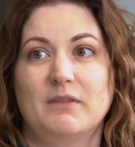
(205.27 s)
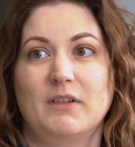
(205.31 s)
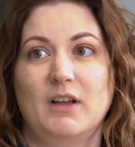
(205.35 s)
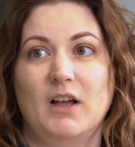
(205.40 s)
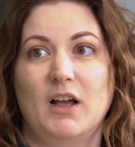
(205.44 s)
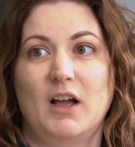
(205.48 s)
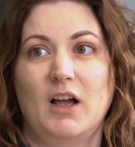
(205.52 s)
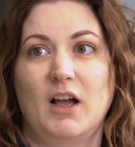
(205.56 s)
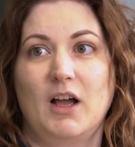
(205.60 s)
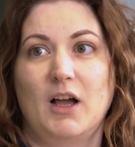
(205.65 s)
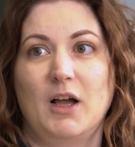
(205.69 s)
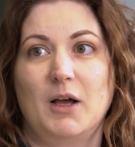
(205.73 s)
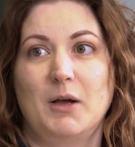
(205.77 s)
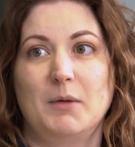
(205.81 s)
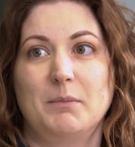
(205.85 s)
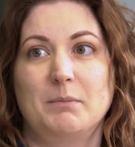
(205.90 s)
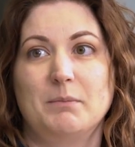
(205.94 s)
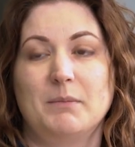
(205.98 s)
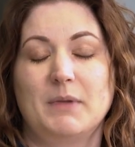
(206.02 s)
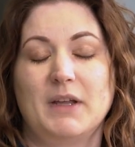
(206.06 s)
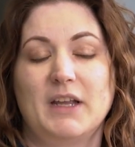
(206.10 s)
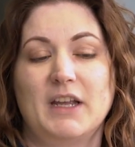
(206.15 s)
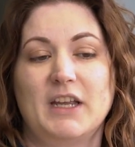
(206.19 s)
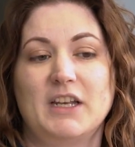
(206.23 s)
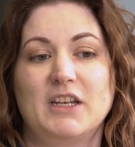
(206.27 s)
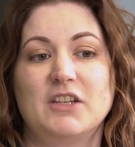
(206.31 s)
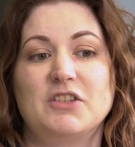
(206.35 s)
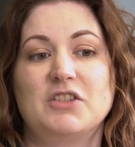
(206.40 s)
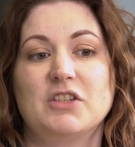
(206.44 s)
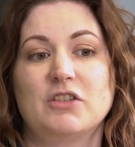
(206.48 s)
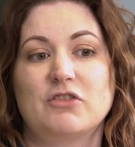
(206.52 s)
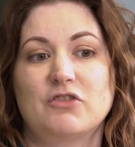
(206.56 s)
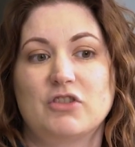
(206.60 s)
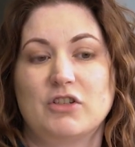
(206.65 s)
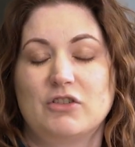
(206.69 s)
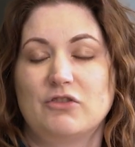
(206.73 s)
In
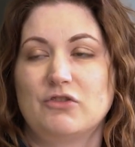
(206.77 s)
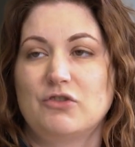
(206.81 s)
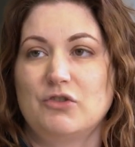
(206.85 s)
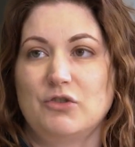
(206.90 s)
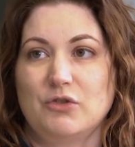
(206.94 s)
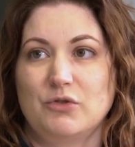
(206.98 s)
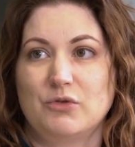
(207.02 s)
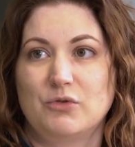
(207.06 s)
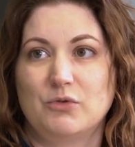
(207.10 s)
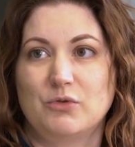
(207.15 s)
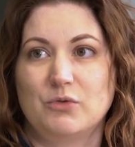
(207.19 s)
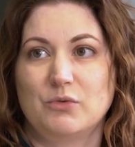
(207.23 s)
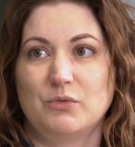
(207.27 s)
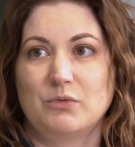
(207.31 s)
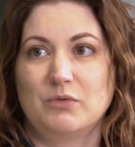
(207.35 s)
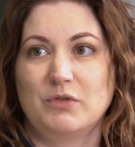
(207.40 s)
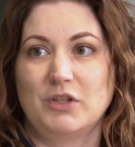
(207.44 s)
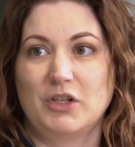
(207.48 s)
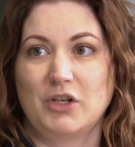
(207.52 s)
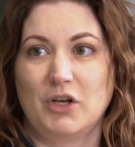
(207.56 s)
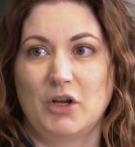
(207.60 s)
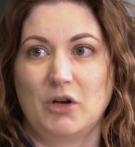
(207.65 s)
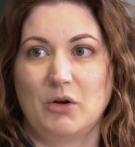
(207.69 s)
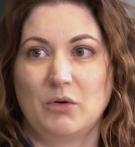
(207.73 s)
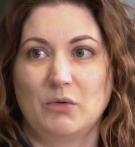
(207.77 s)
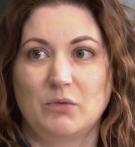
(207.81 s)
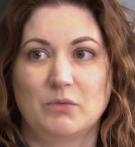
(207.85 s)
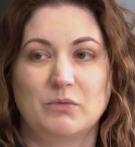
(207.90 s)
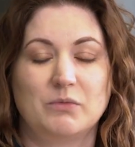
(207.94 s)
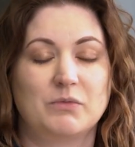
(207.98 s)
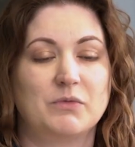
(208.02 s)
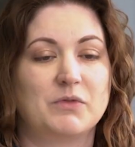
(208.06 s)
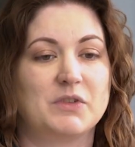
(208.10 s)
addition to,